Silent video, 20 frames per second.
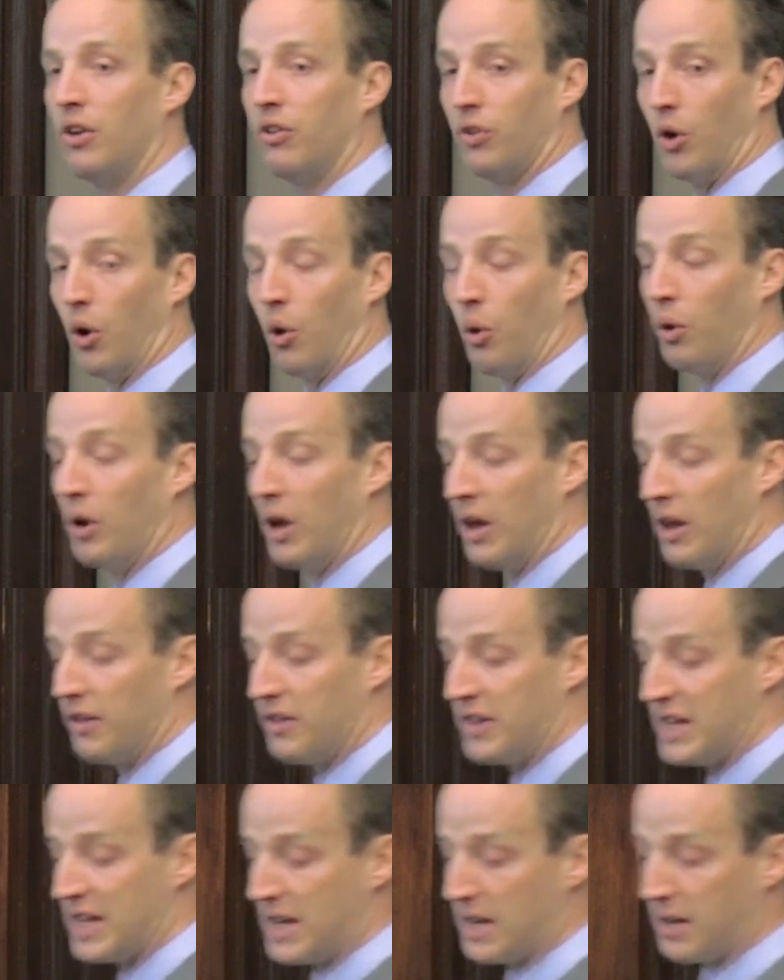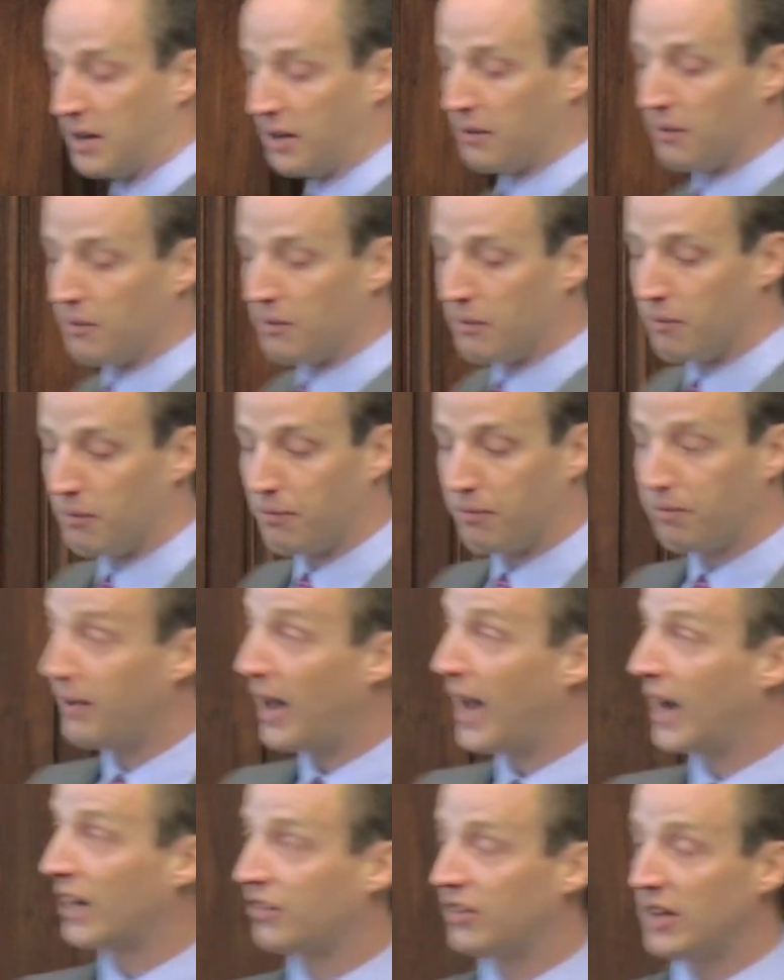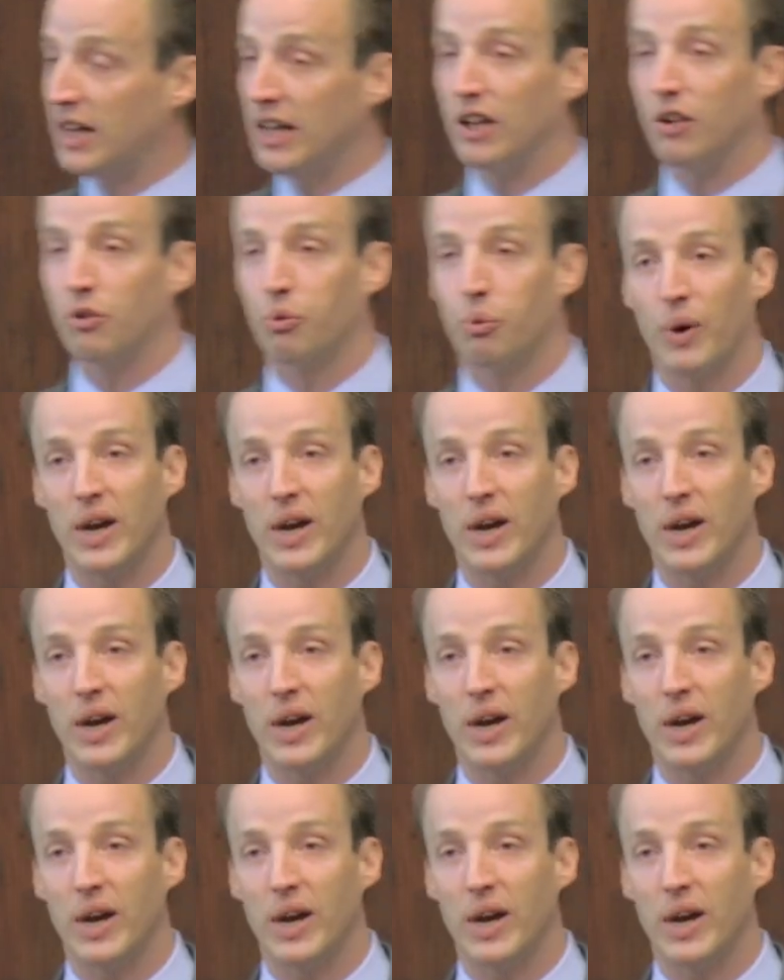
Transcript: So the fact is